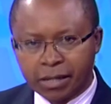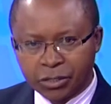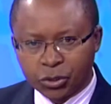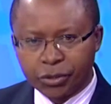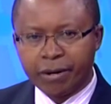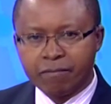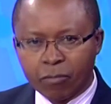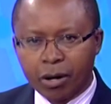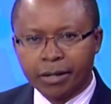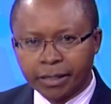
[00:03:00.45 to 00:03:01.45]
Nigerian
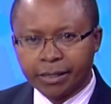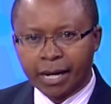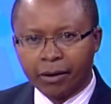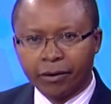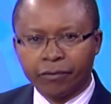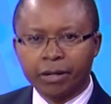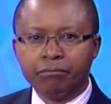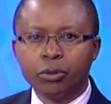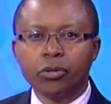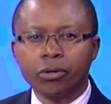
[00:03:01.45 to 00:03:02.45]
market town of
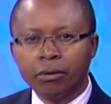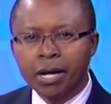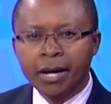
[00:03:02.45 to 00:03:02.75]
Gamburu